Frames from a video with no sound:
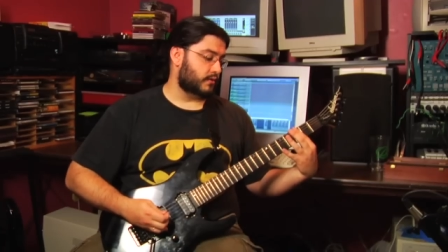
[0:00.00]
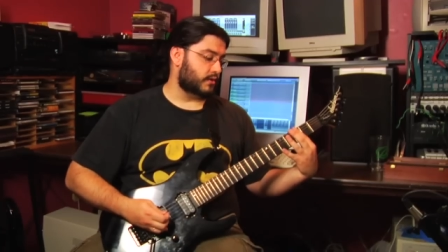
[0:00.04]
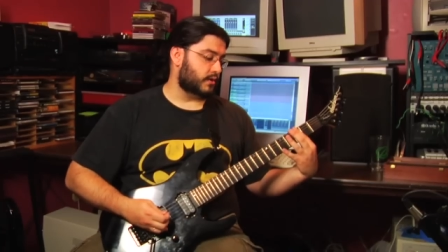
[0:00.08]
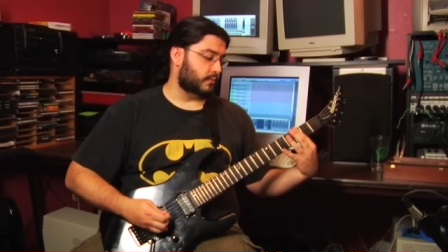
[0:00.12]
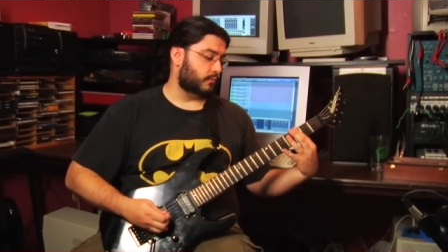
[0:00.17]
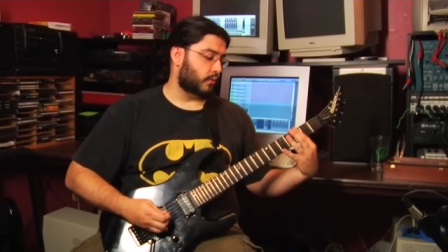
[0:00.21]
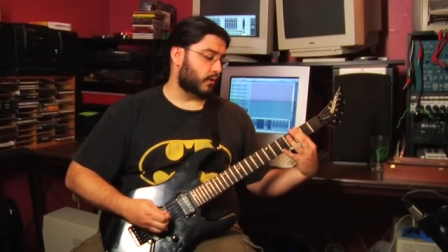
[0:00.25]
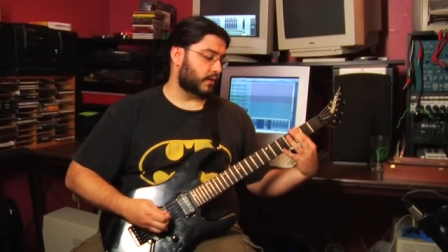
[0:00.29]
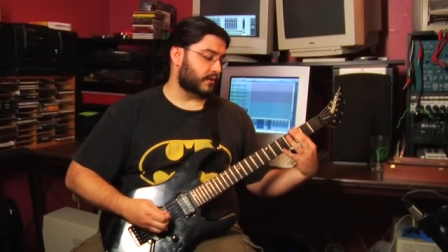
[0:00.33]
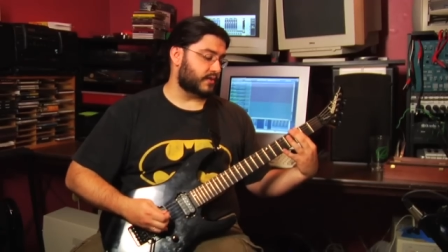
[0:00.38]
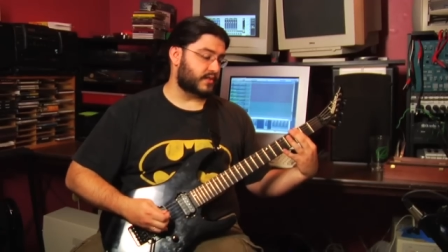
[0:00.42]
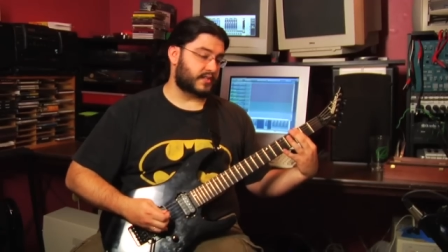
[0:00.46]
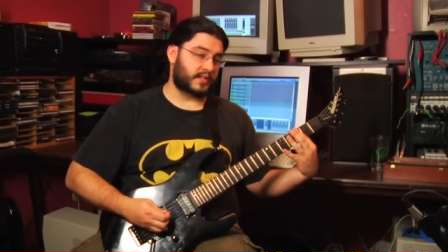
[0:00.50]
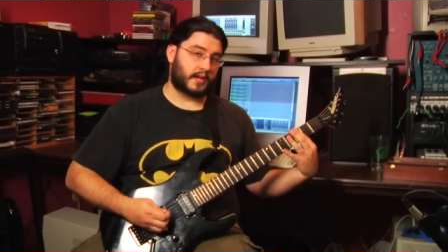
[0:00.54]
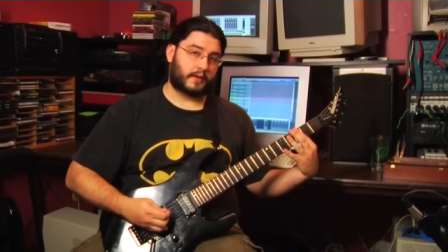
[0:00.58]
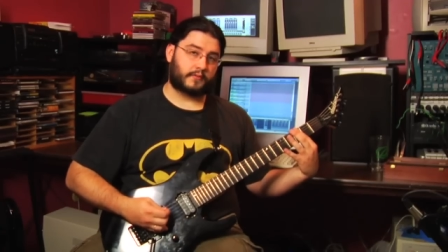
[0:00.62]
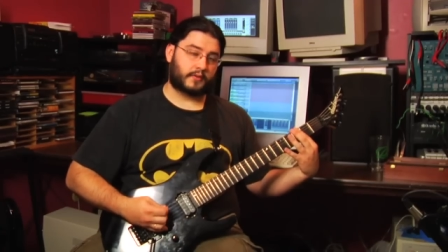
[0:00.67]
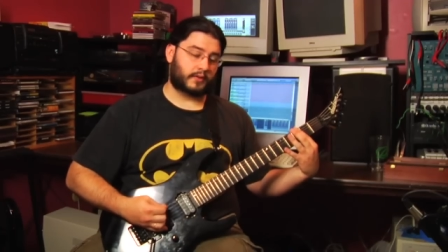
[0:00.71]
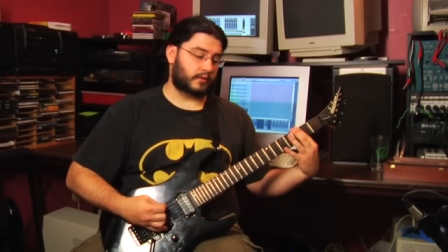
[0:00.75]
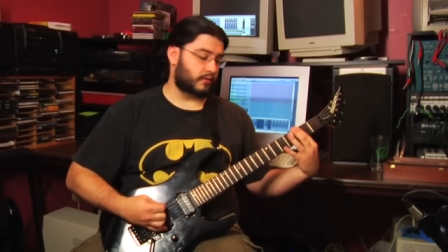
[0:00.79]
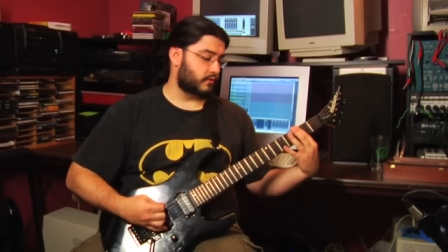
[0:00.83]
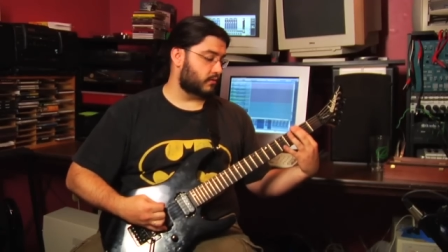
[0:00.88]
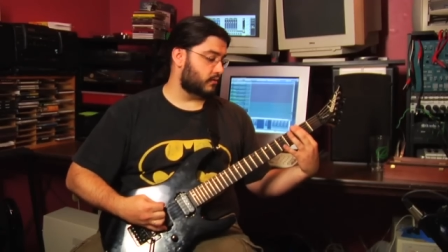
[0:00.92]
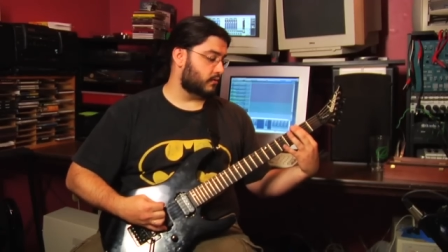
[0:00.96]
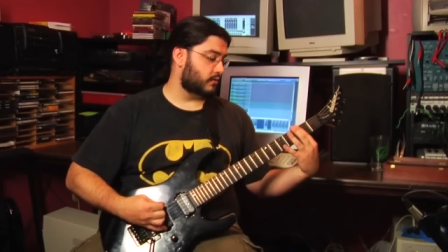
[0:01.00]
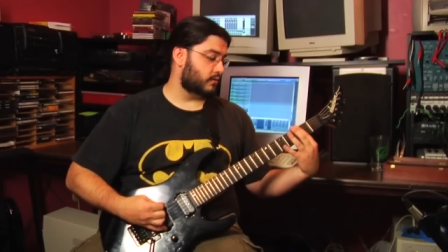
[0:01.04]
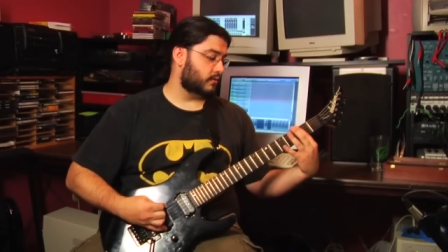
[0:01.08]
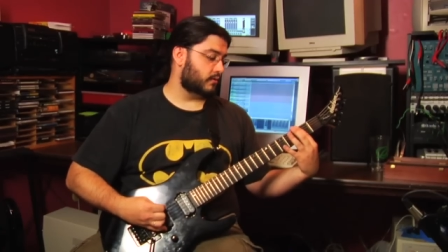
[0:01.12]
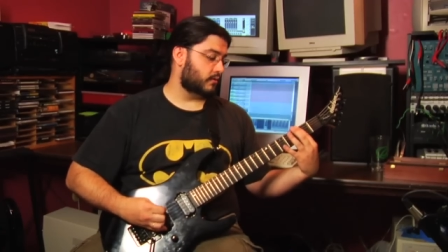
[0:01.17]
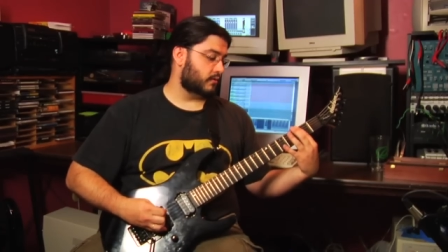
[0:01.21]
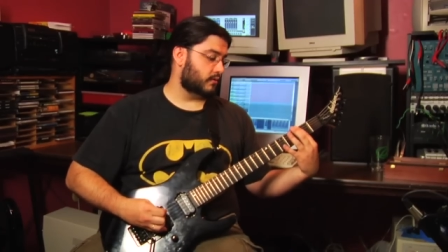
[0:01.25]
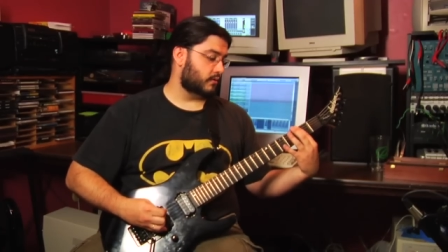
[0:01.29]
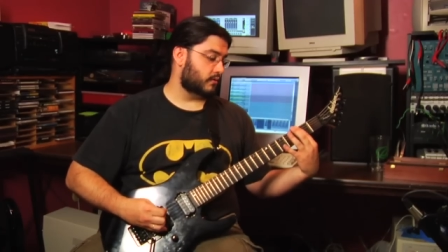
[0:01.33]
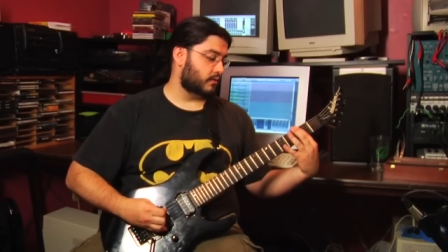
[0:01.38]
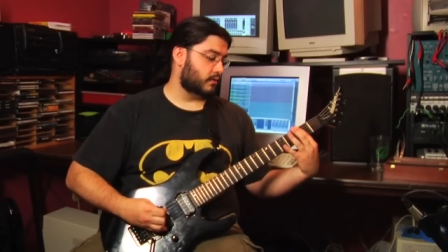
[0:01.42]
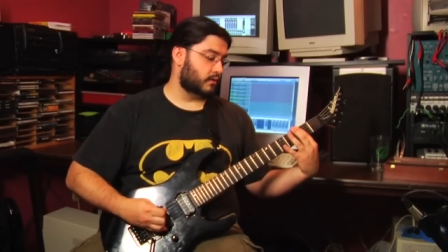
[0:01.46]
2.7.
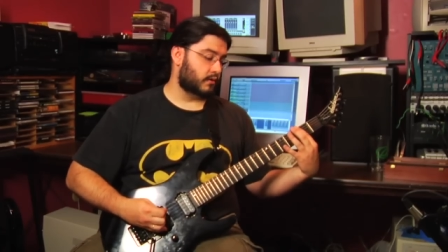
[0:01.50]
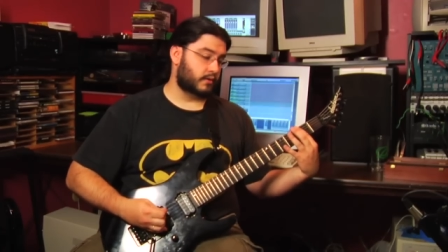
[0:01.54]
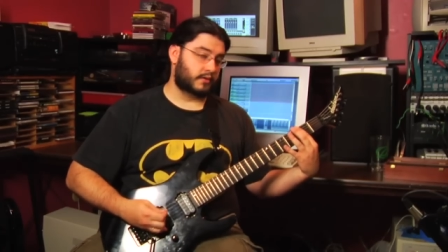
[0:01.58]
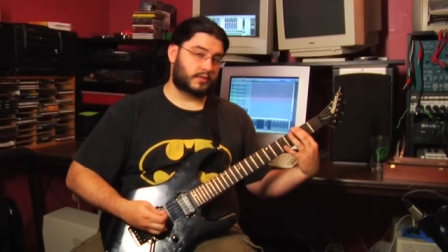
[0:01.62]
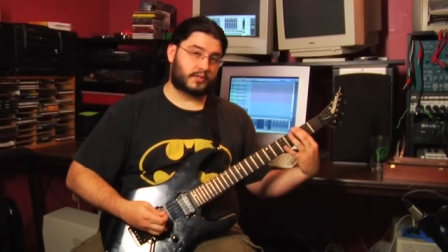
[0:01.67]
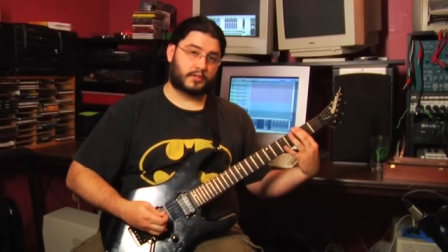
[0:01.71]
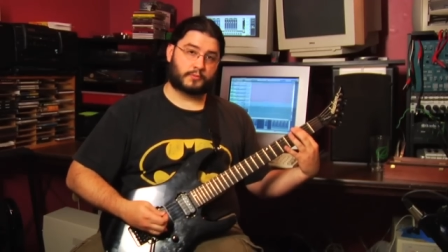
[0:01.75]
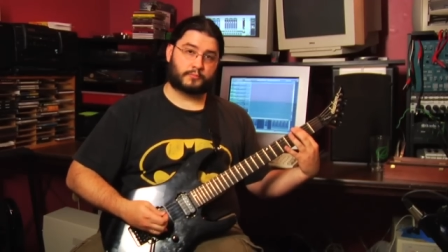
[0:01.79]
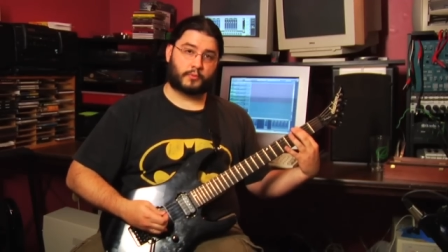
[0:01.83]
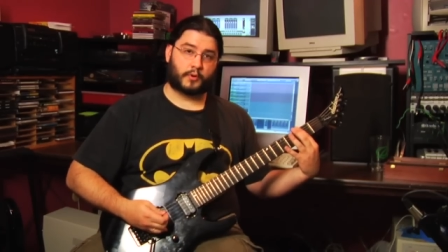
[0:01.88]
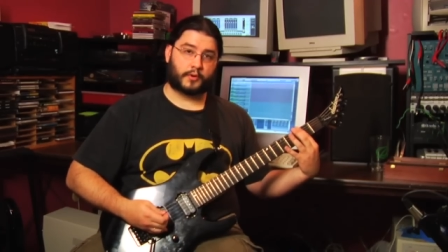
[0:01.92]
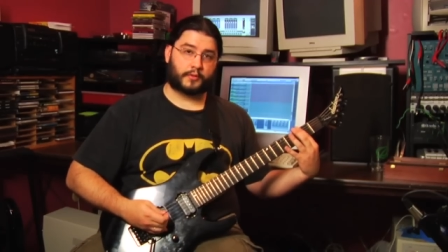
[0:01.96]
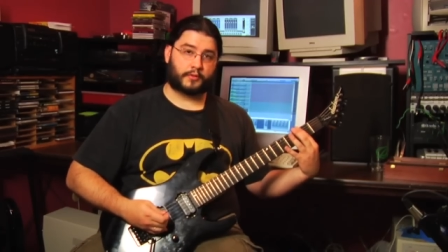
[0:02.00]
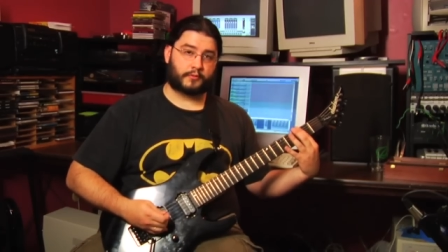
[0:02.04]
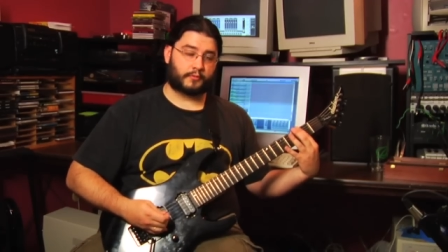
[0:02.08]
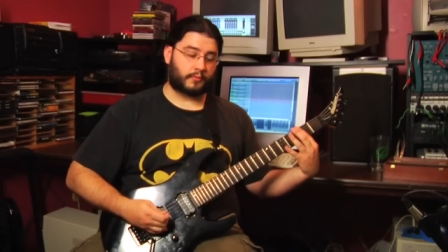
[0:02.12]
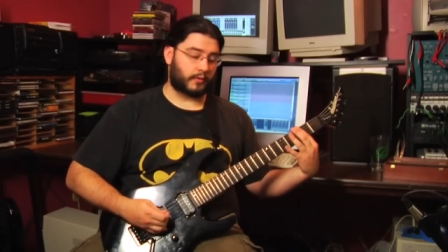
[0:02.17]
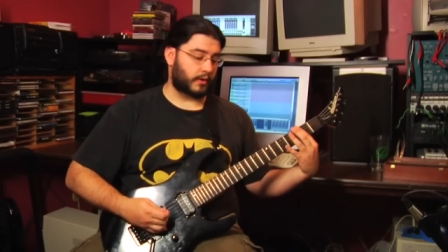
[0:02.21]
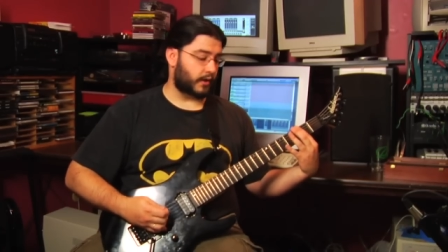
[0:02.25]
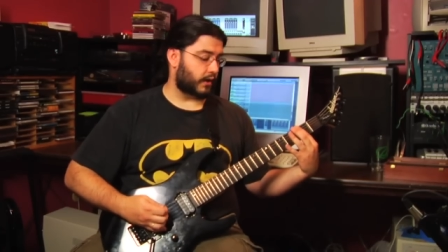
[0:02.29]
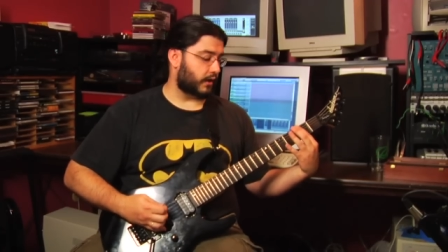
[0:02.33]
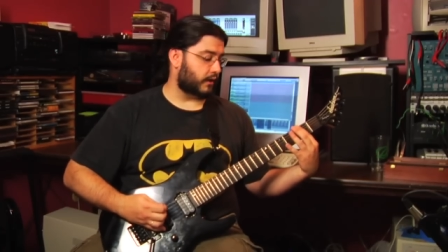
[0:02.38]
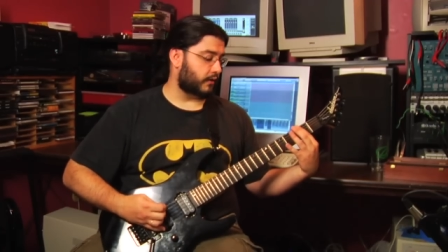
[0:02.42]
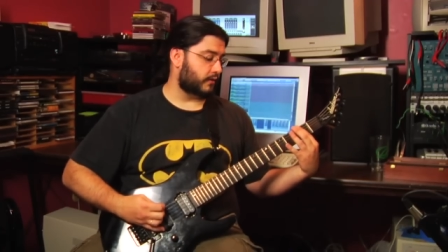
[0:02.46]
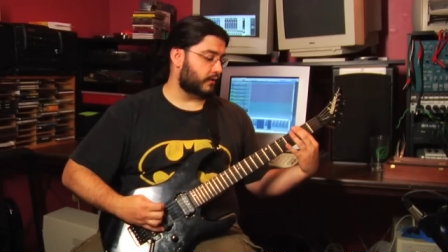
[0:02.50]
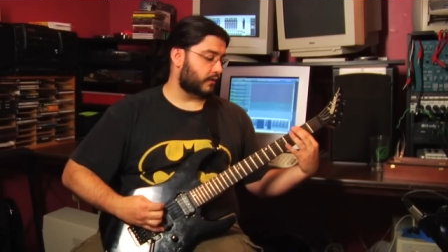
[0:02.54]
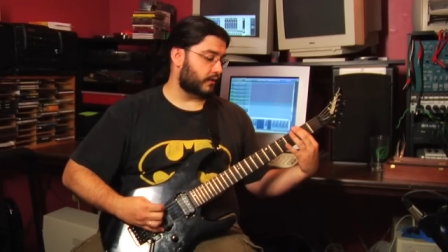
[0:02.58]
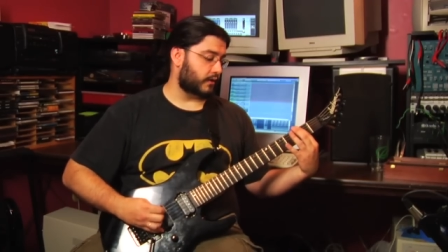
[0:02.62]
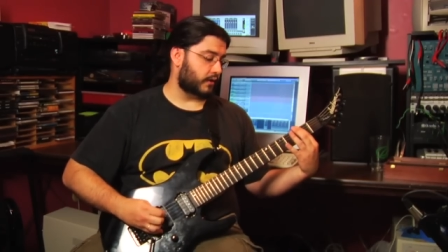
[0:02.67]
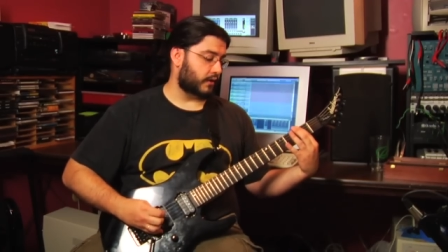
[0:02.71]
2.3,